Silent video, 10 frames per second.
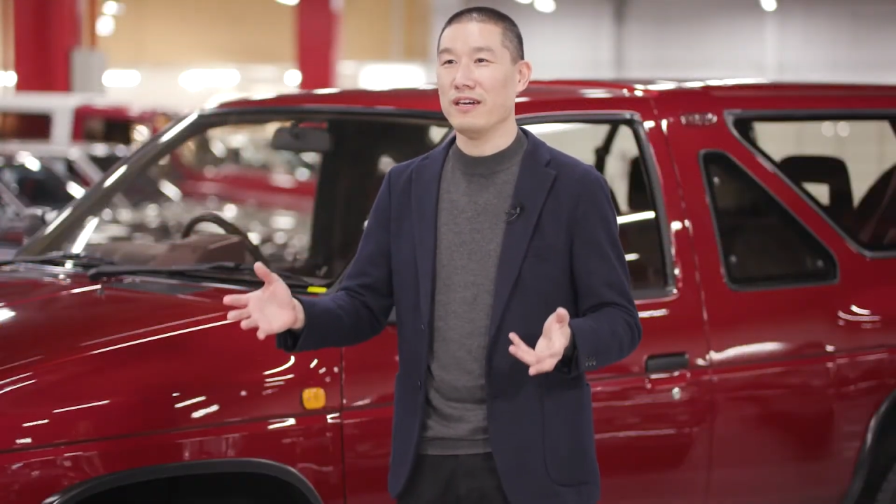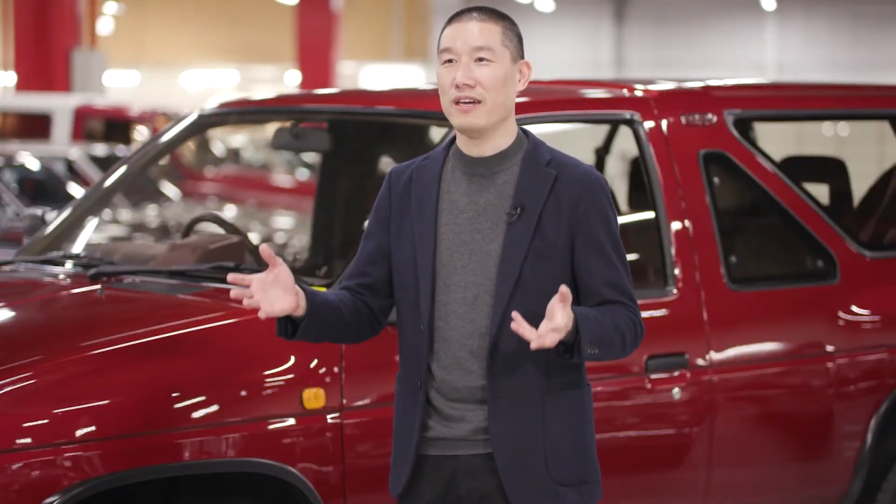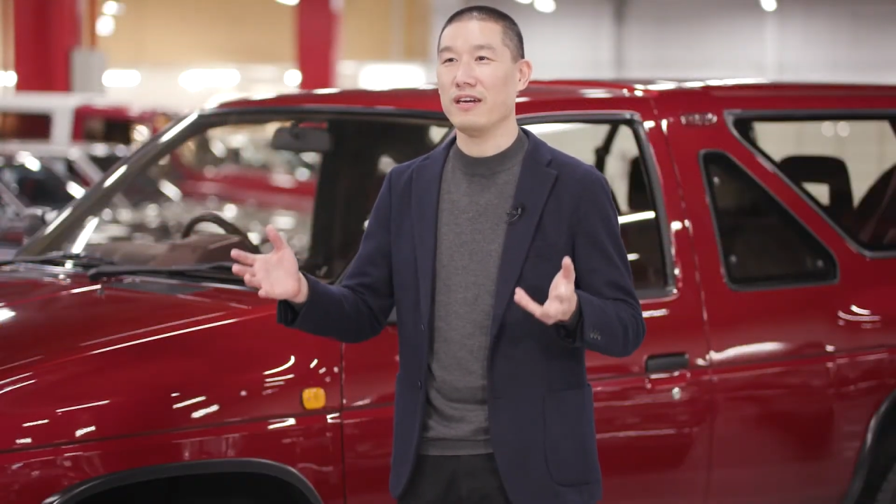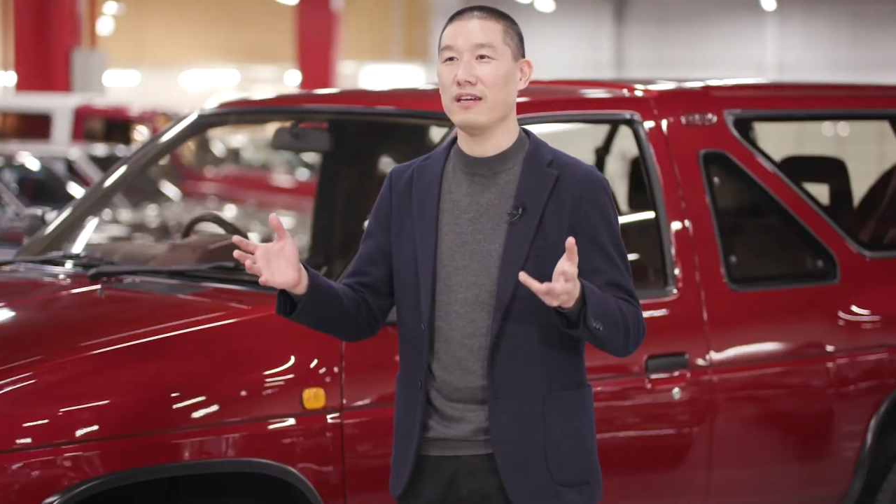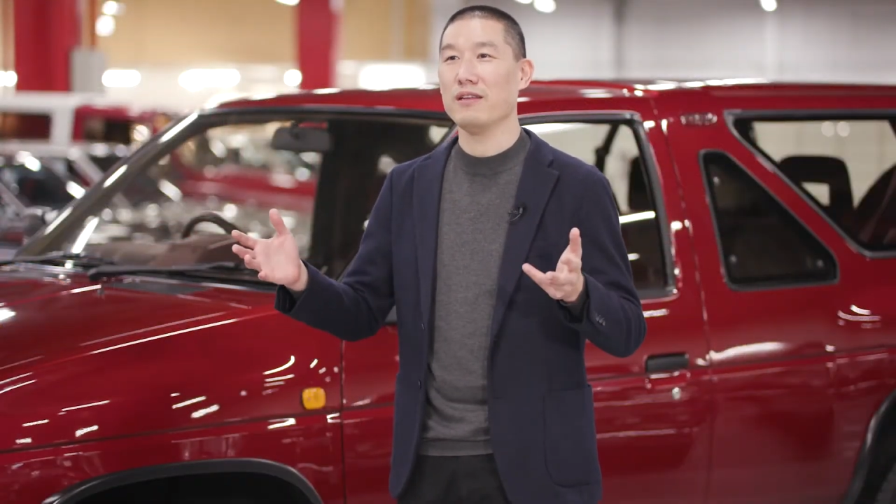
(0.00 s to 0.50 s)

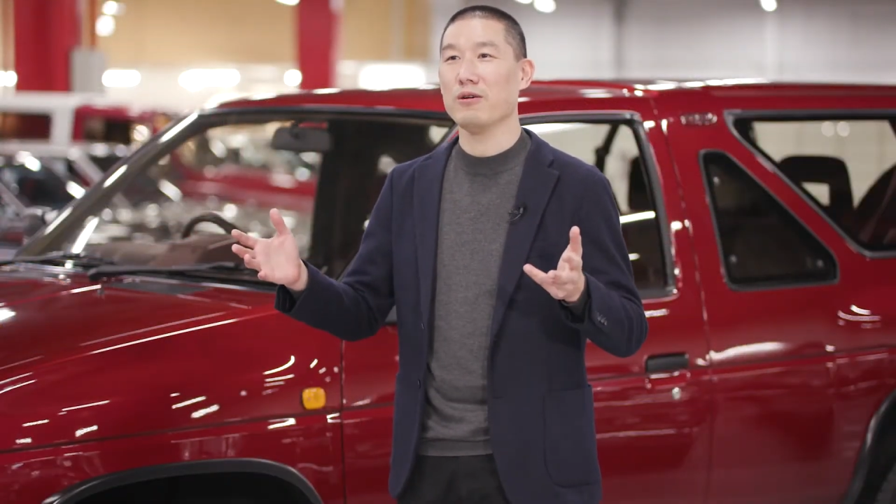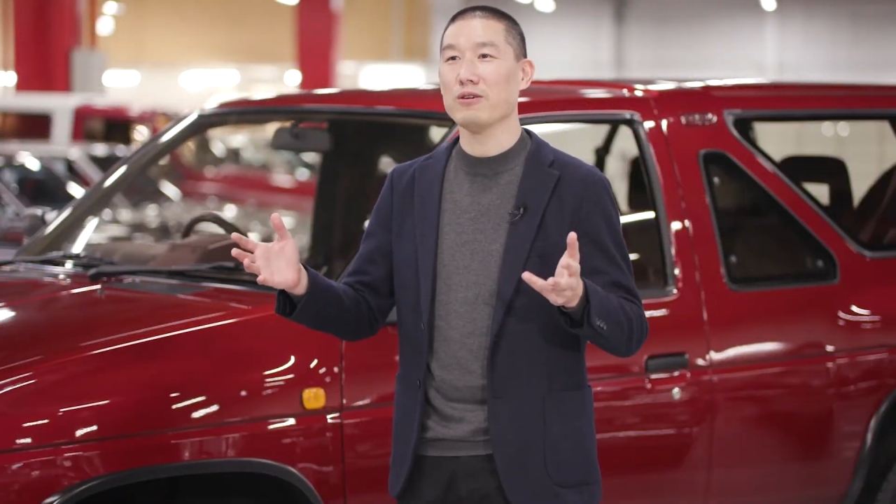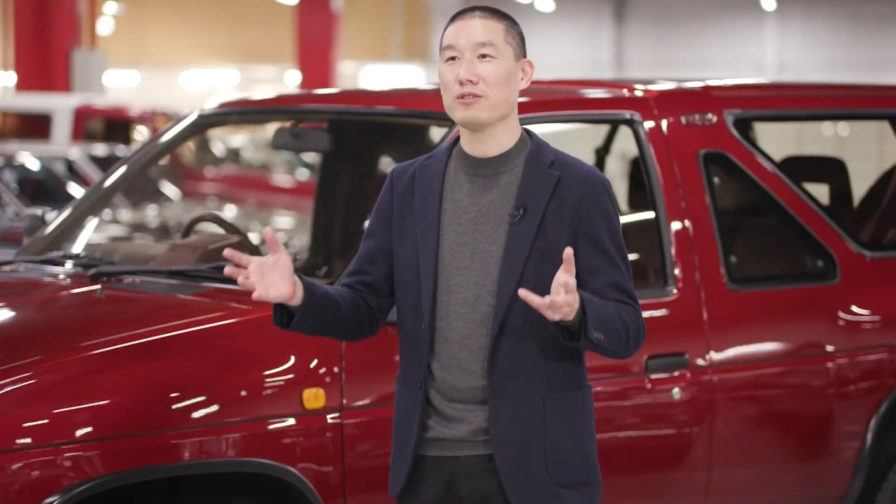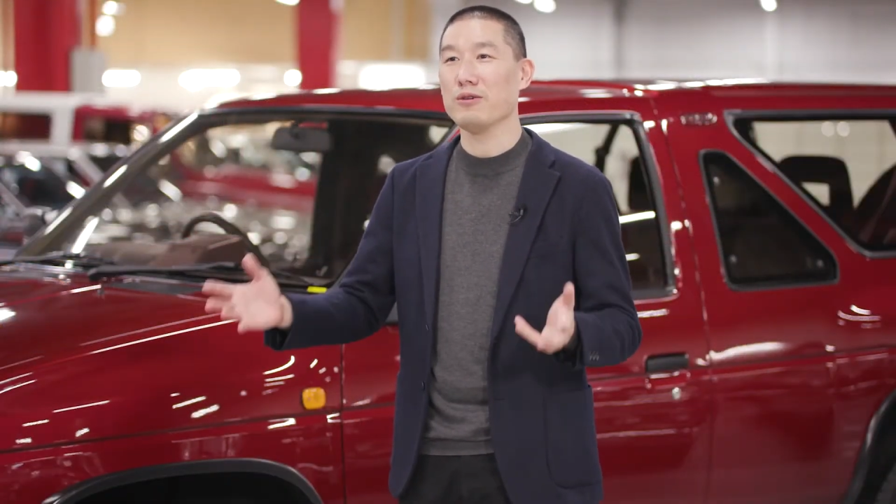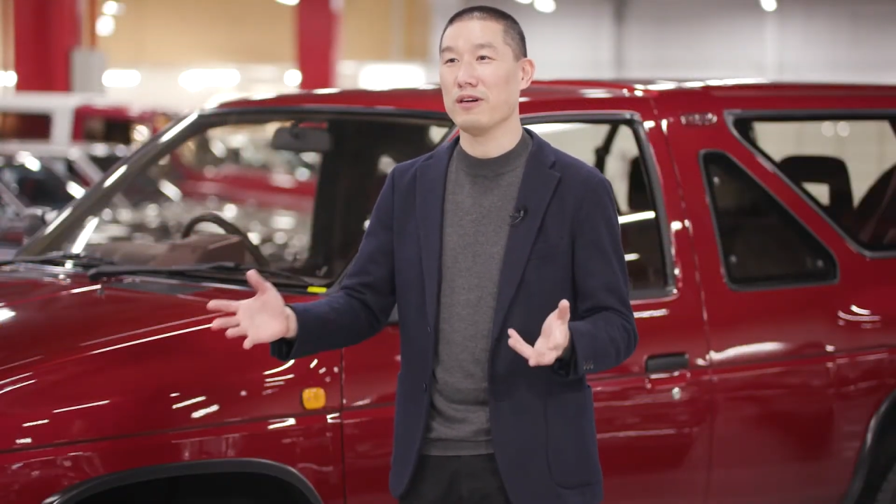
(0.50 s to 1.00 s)
and
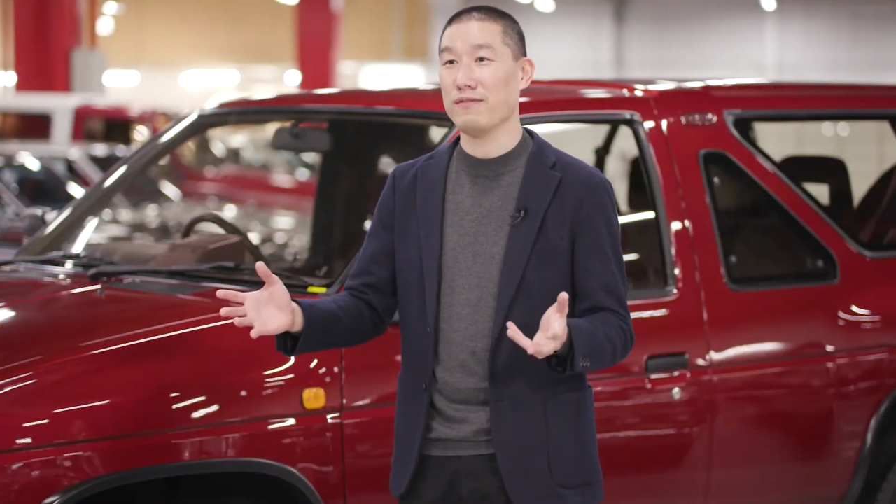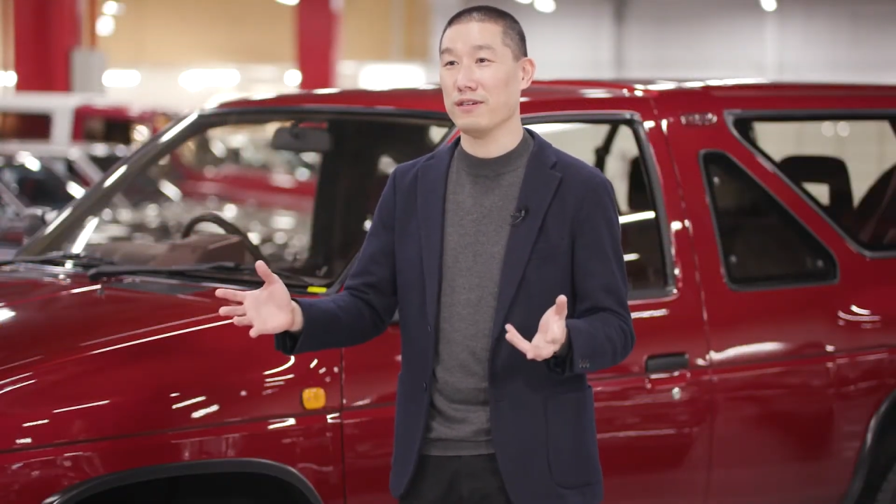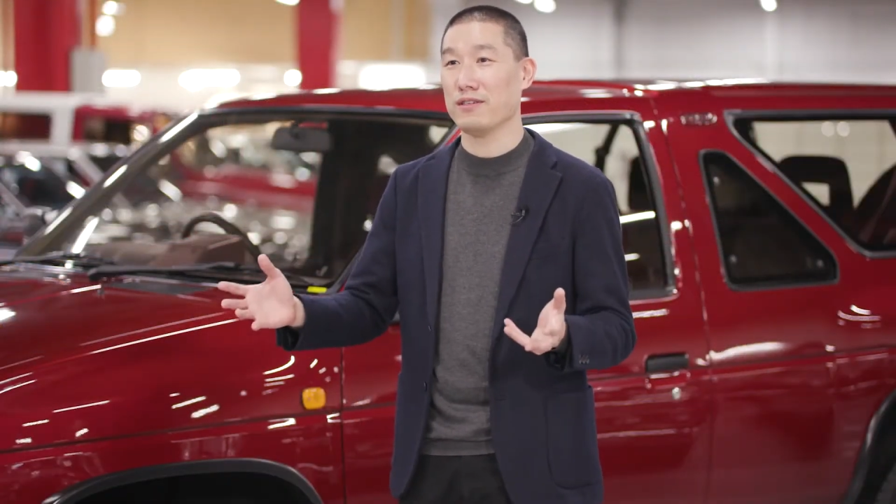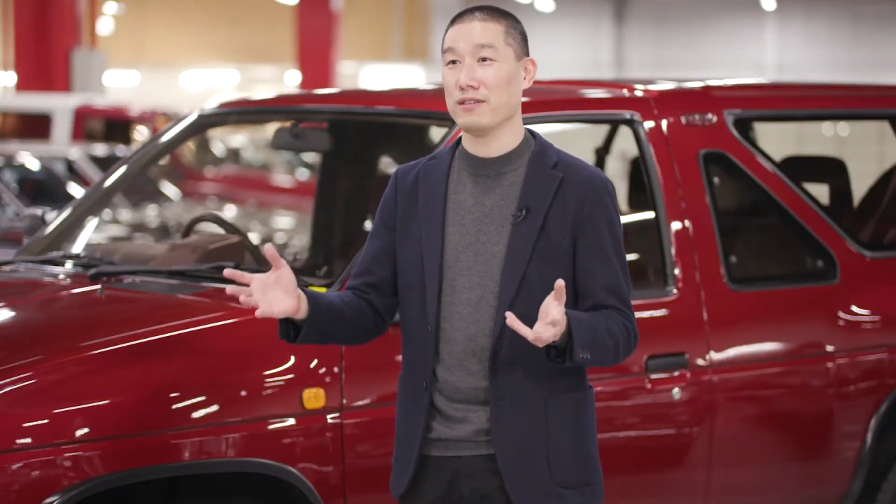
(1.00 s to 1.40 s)
also have a